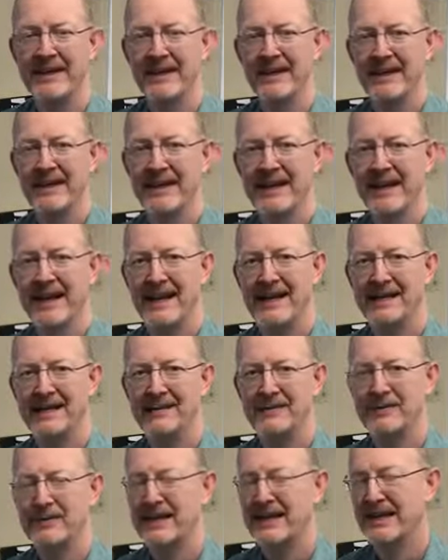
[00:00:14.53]
And
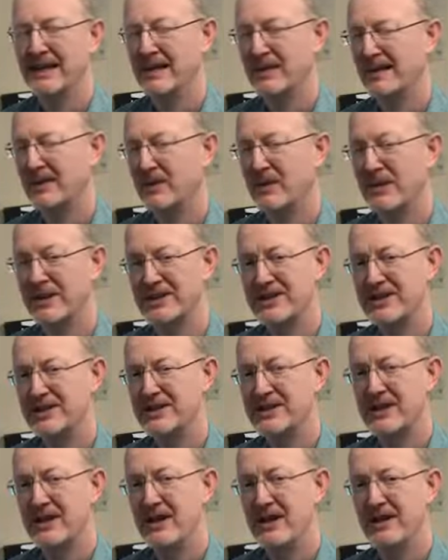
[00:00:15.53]
we get
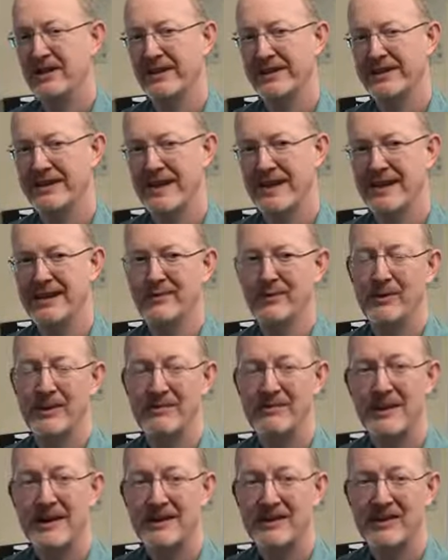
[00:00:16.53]
questions all the time: what
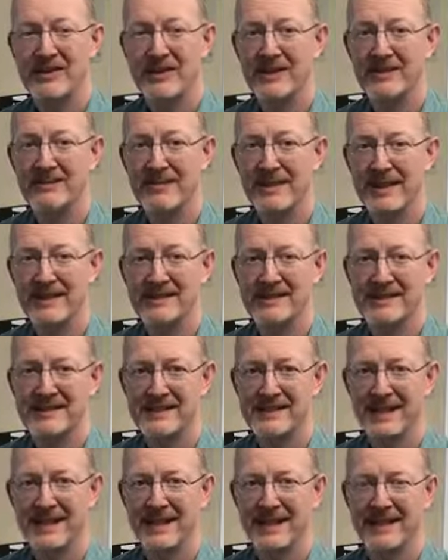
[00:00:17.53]
makes a good maze
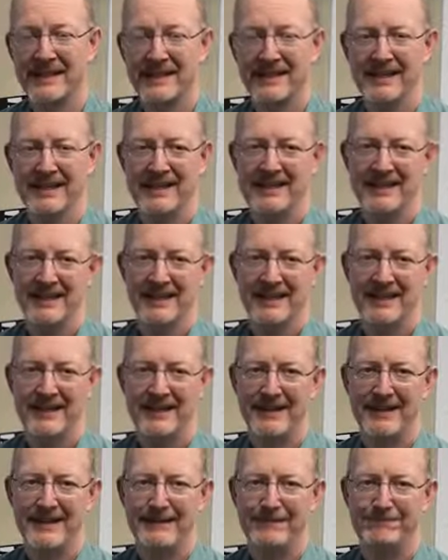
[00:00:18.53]
design?
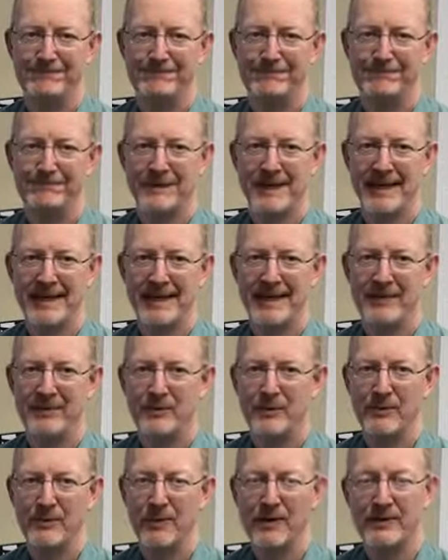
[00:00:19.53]
And
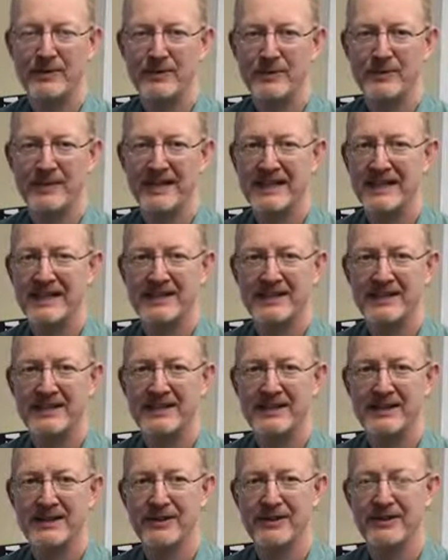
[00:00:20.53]
what do we need to
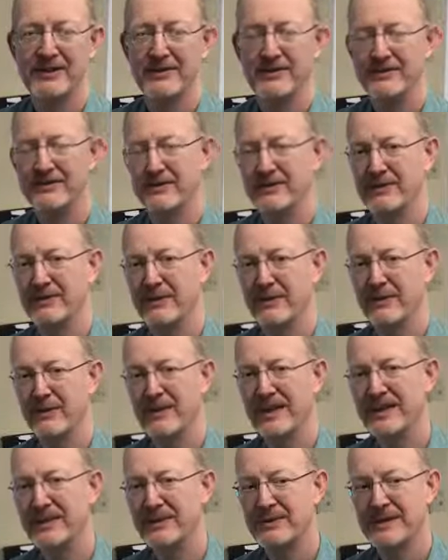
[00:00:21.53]
do?
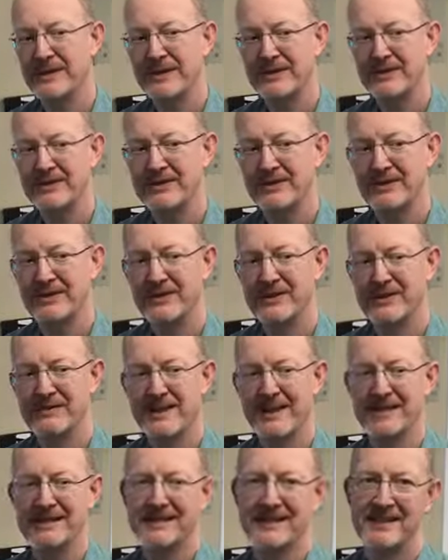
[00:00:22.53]
When do we need to do the
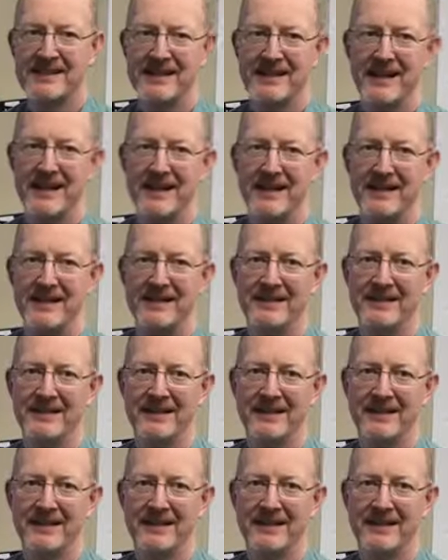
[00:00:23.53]
maze design?